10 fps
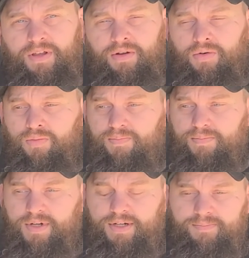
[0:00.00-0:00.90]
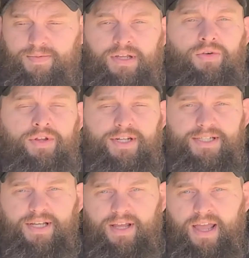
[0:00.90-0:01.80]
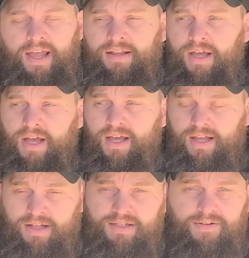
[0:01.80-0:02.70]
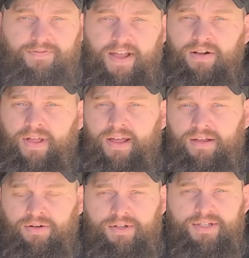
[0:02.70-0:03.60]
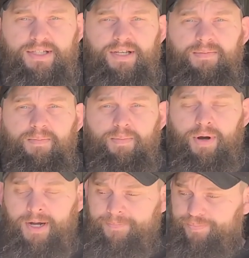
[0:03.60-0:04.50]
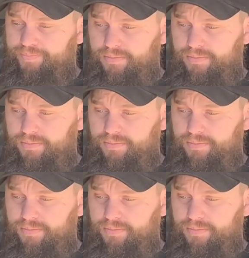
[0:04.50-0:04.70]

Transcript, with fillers: you know, illness. And it is a fatal illness, but,